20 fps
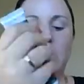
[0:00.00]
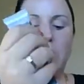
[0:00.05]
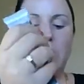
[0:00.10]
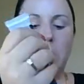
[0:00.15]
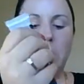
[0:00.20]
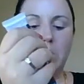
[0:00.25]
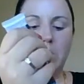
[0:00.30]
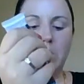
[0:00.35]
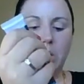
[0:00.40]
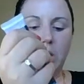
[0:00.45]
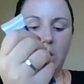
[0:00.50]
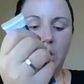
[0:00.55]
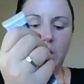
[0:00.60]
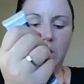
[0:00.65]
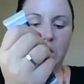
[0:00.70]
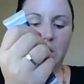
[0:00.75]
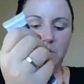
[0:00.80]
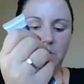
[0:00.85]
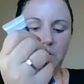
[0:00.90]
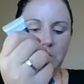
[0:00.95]
we're probably going to
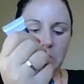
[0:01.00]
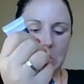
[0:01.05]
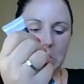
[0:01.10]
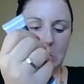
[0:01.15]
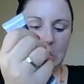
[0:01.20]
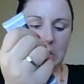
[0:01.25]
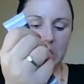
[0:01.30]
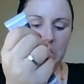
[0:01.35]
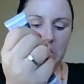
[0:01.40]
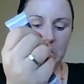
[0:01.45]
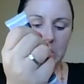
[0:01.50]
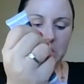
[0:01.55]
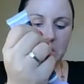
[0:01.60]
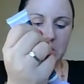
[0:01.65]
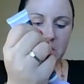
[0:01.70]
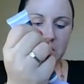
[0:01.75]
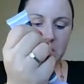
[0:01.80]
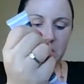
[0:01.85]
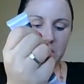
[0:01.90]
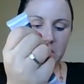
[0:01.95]
have to do a
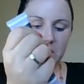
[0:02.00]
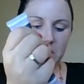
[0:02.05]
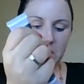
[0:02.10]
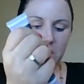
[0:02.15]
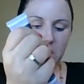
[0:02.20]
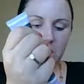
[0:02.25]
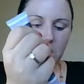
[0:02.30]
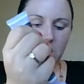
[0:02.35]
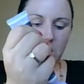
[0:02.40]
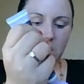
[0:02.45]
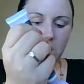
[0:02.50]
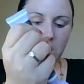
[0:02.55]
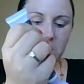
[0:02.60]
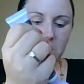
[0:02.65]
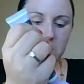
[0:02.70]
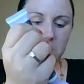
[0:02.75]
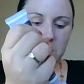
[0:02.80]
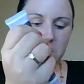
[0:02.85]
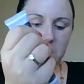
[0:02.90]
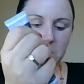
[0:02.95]
lipstick, a light
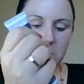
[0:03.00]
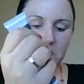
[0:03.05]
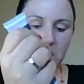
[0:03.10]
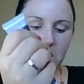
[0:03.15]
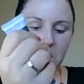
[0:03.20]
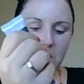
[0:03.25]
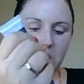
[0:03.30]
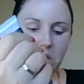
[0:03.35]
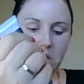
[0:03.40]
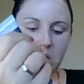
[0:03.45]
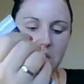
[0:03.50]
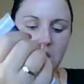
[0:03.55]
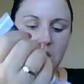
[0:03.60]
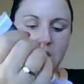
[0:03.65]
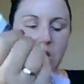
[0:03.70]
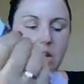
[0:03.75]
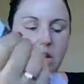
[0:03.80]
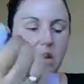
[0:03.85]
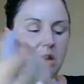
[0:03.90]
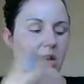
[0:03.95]
lipstick.
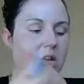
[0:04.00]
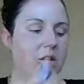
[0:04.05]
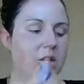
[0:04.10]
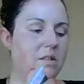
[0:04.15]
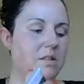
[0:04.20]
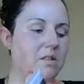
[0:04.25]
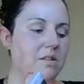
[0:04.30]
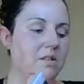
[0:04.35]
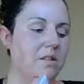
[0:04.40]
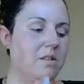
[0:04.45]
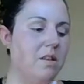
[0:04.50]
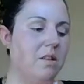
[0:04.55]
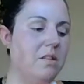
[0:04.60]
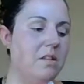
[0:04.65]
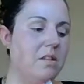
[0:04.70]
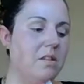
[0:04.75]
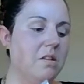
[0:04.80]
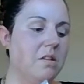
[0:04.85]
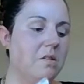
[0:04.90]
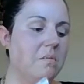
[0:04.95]
instead of
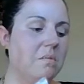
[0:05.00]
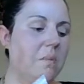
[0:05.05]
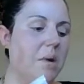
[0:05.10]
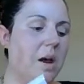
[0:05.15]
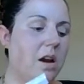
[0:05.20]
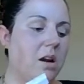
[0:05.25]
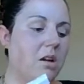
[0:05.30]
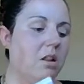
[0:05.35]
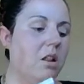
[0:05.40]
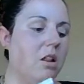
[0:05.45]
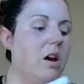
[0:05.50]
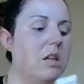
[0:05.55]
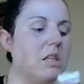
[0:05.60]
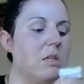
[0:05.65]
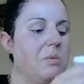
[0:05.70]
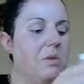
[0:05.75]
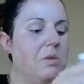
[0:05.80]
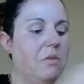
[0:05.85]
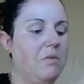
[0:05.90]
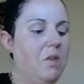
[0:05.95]
the matte gloss.
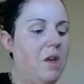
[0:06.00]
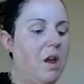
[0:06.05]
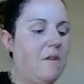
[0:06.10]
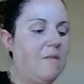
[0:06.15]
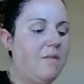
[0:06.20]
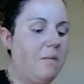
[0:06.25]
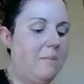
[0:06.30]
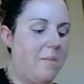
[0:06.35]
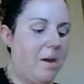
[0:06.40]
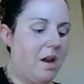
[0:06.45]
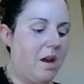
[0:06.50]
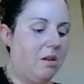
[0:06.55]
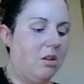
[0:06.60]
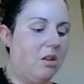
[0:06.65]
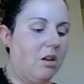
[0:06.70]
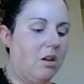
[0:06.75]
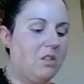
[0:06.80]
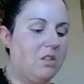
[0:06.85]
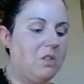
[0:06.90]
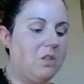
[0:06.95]
But if you have the matte
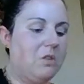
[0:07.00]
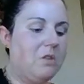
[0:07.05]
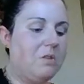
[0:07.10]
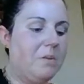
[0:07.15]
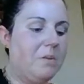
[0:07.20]
gloss, use